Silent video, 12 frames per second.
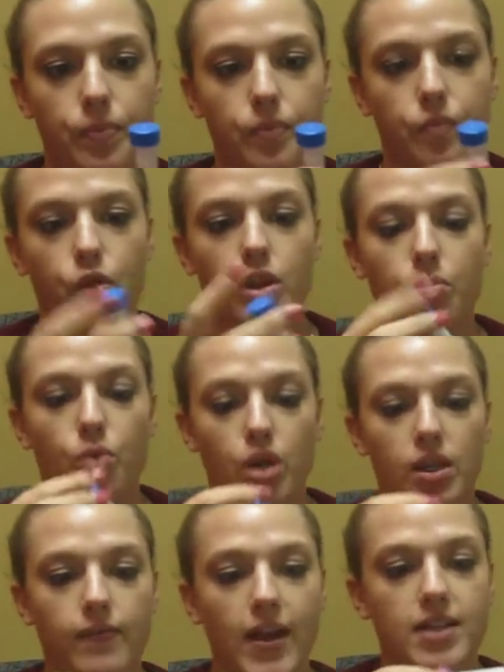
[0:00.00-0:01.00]
For the
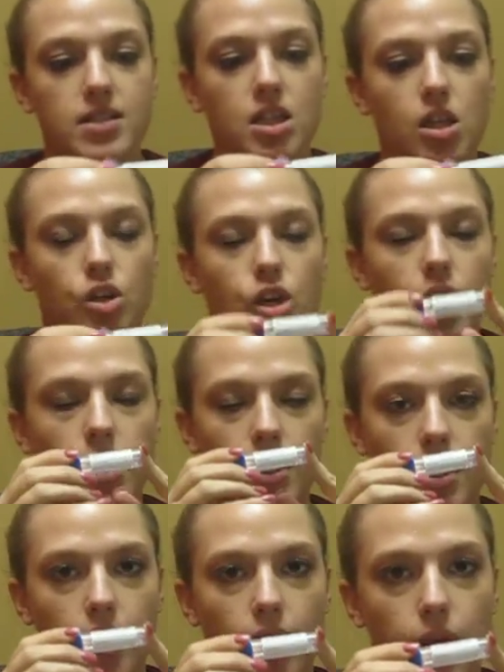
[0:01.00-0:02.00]
morning fasting, you're going to
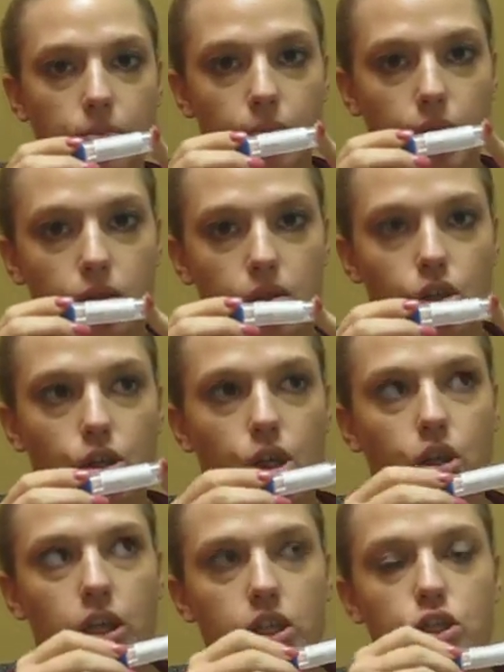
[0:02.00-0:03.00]
get up. You're
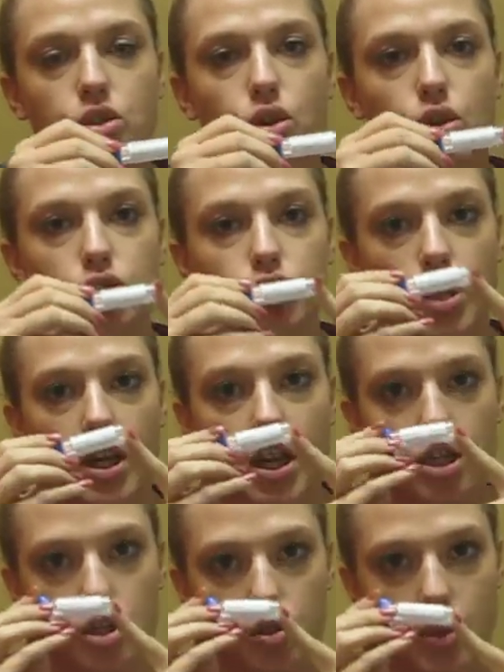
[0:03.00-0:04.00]
going to go straight
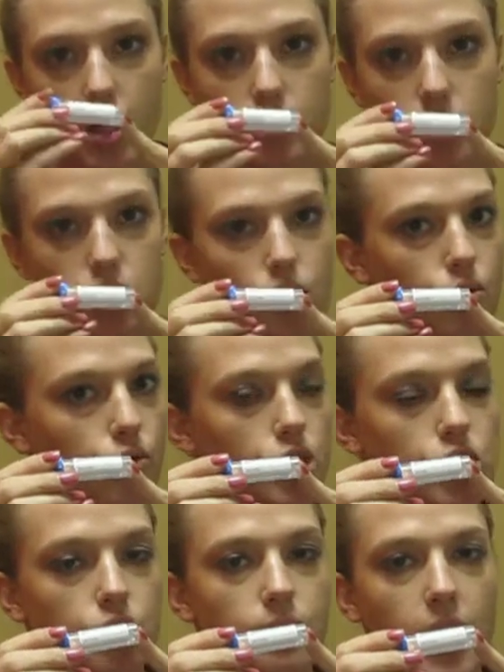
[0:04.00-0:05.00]
and do this. Don't
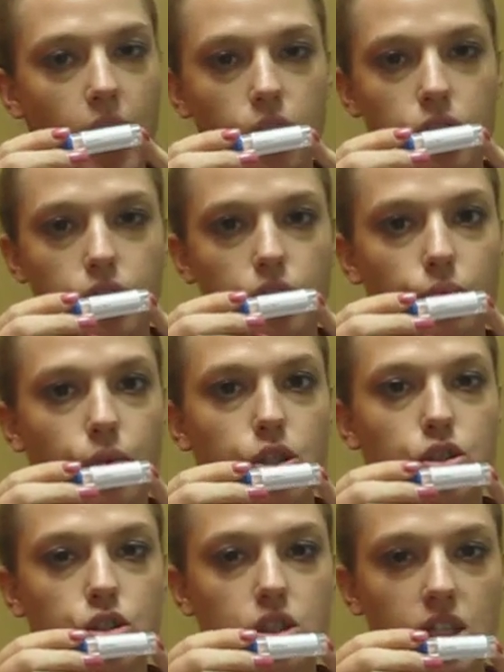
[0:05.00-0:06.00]
rinse your mouth. Don't
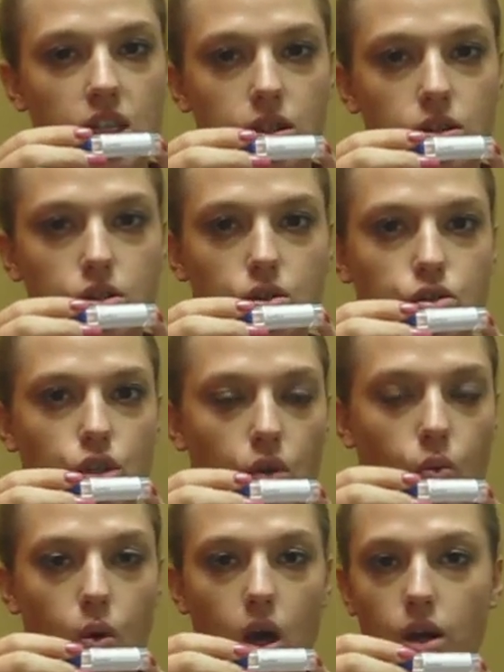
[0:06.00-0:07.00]
brush your teeth. Don't drink
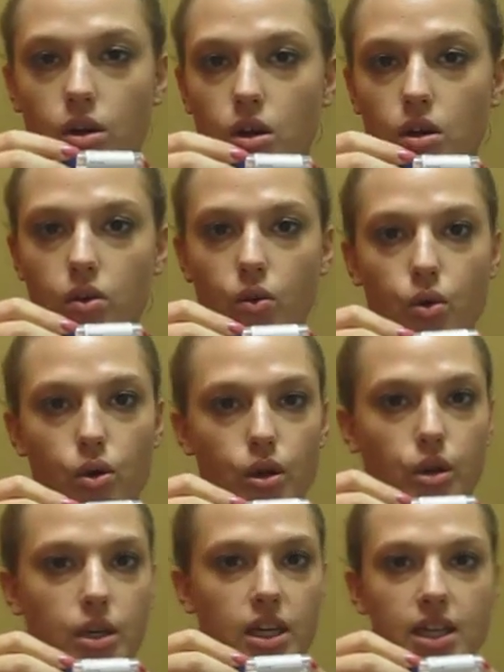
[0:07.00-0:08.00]
water
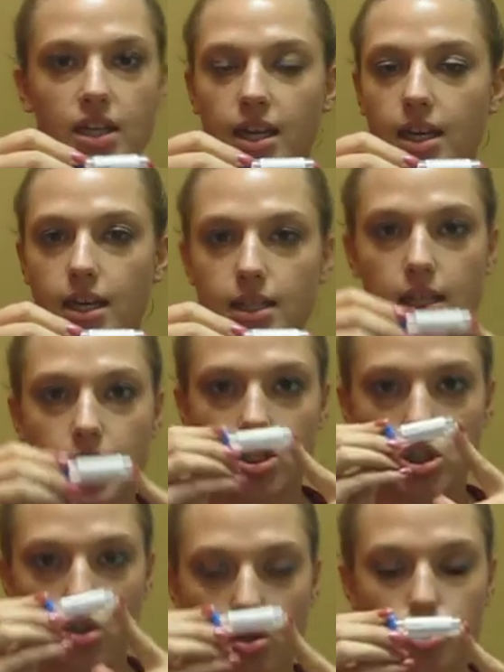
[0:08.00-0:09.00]
or eat anything.
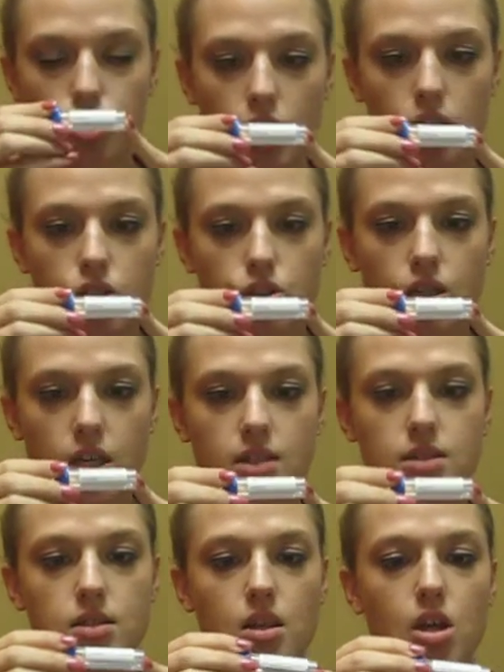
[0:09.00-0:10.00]
Just go straight and do
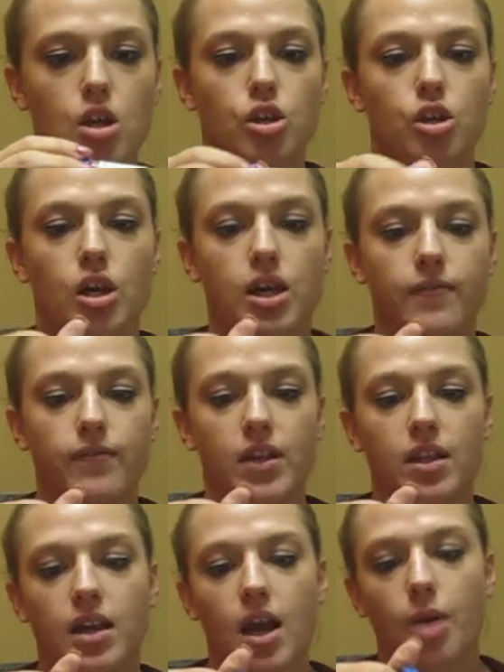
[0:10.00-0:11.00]
this. You're going to
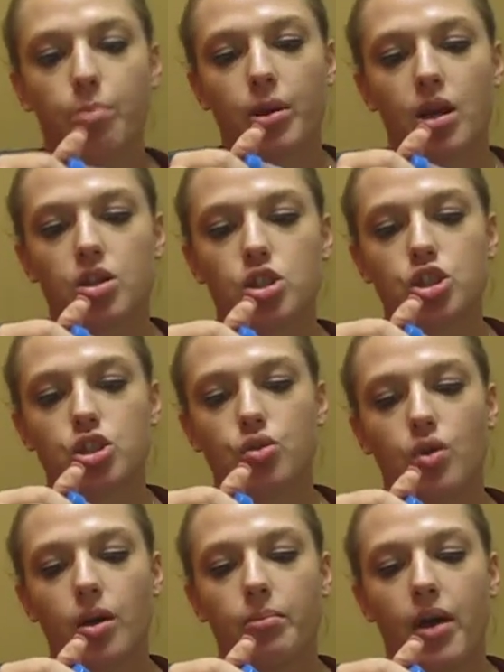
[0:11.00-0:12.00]
fill it up to
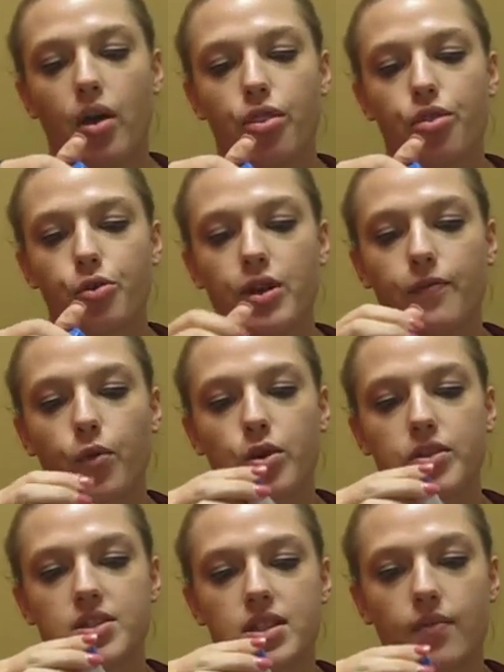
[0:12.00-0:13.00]
about
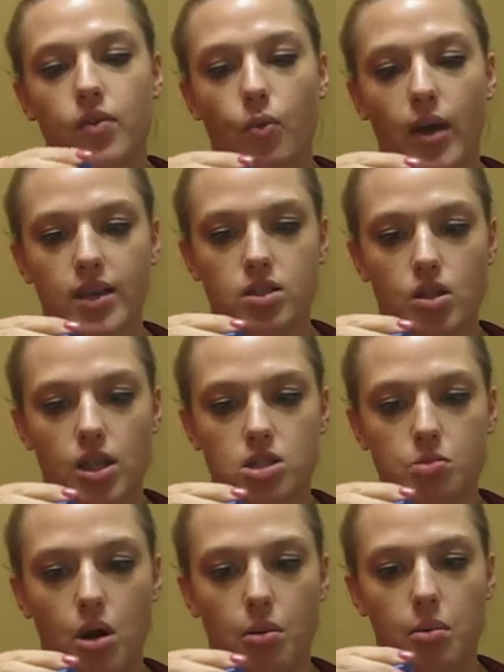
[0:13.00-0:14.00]
3/4 of the way, so that's
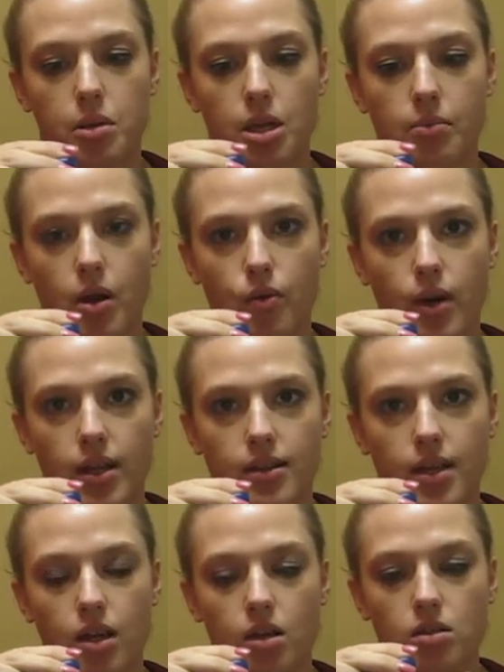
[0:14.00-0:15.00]
probably about right
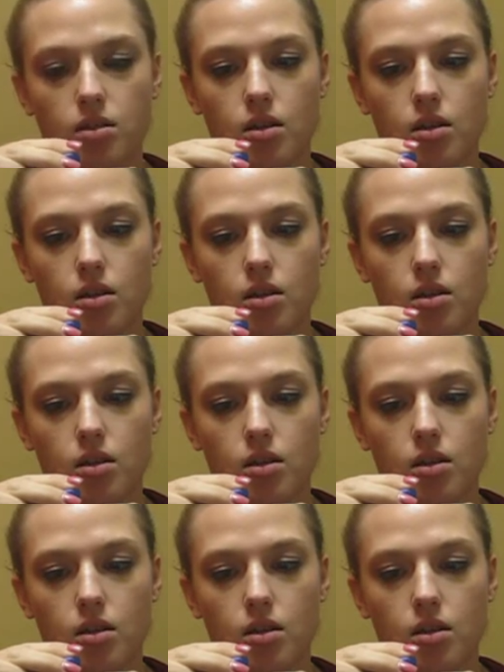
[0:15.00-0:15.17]
there.